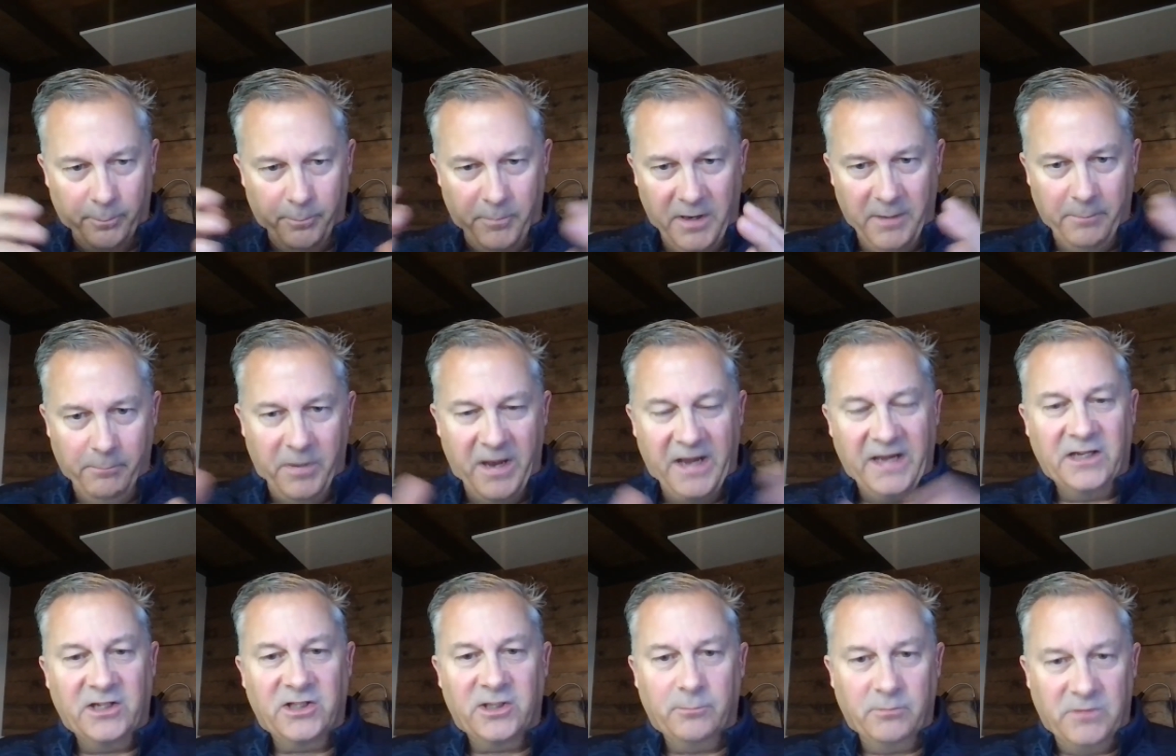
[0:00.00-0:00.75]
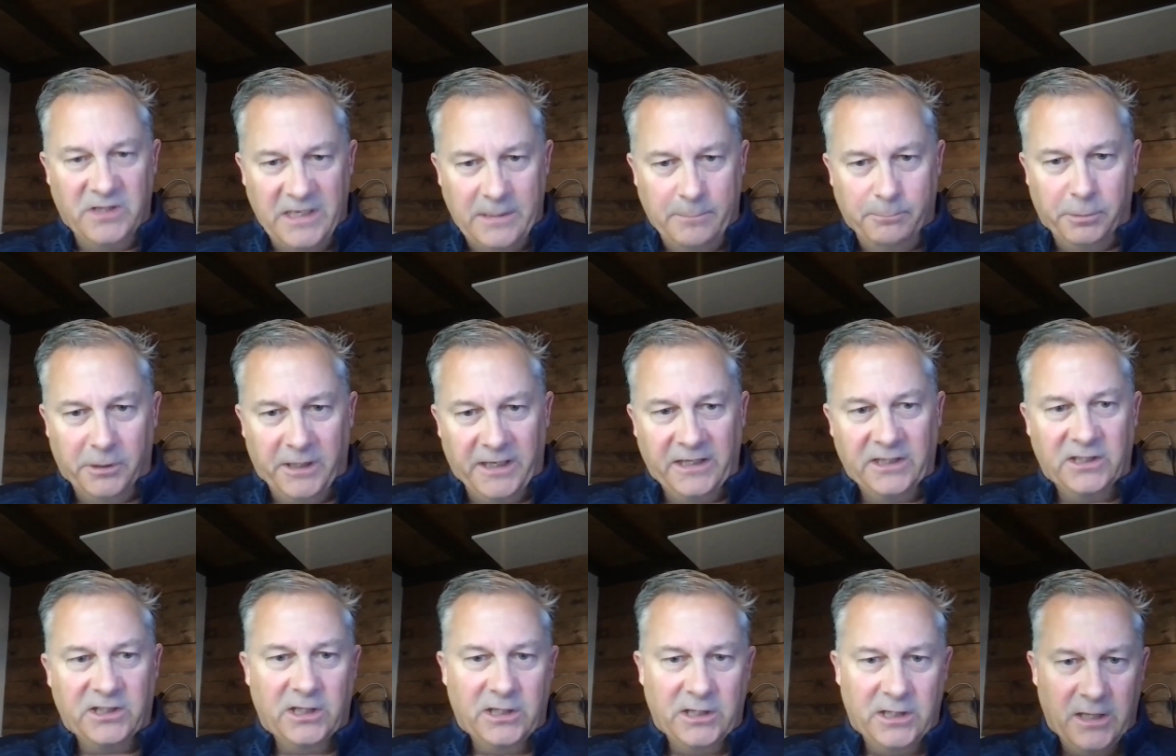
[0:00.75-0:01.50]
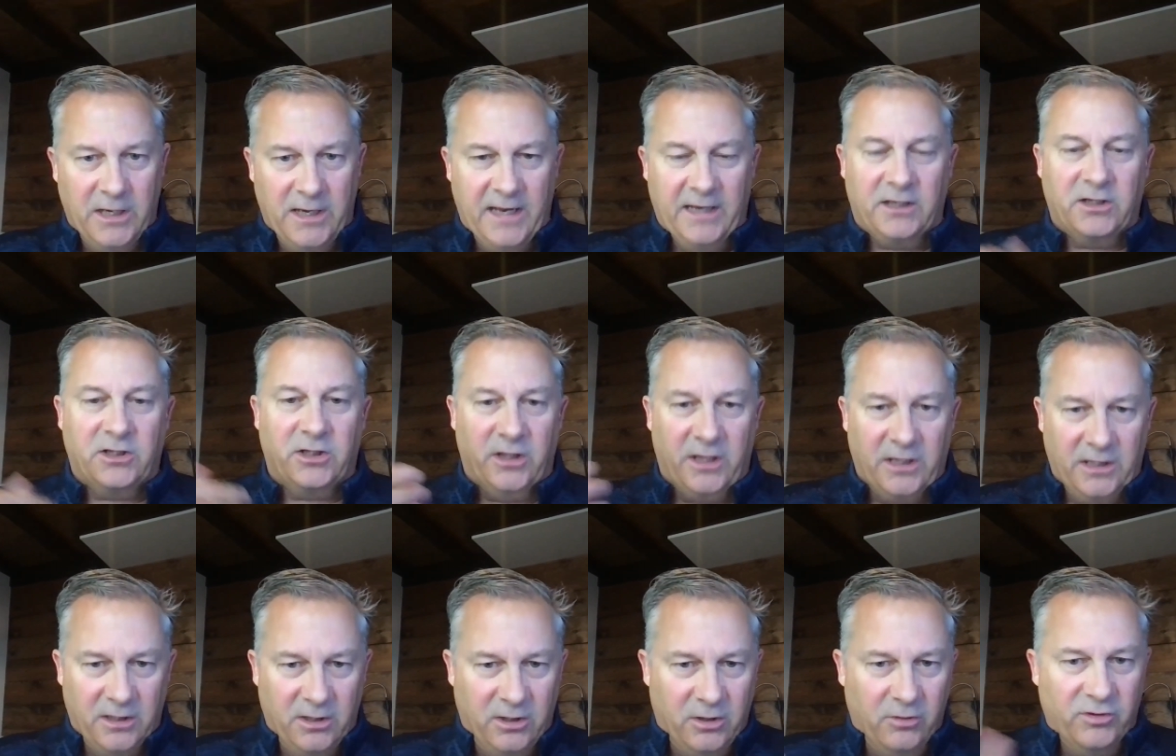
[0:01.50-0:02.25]
embedding some deep links into NIC so
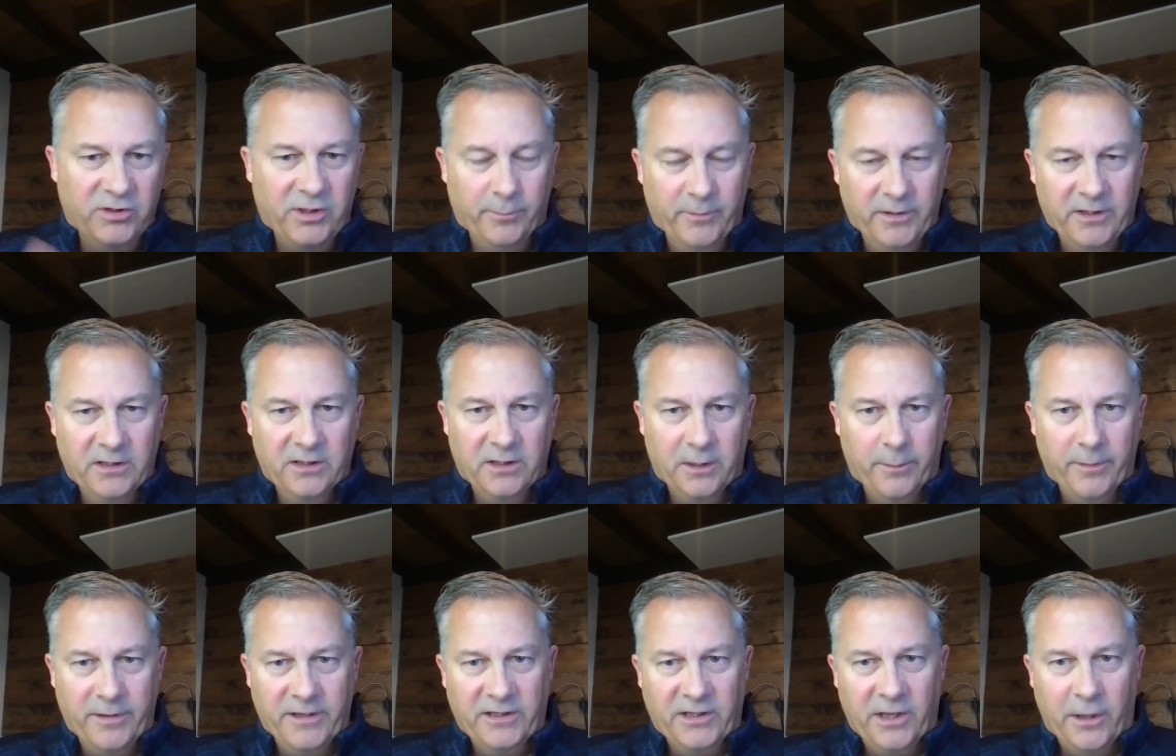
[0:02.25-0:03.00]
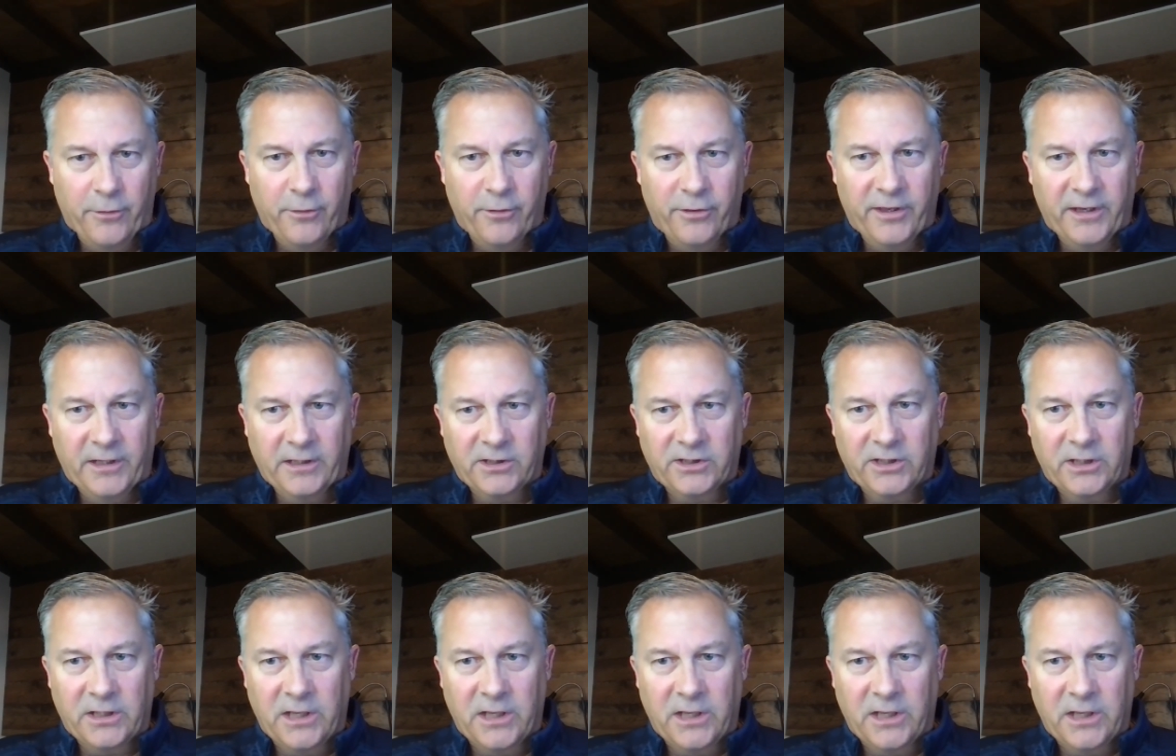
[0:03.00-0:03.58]
they can do some of these other things.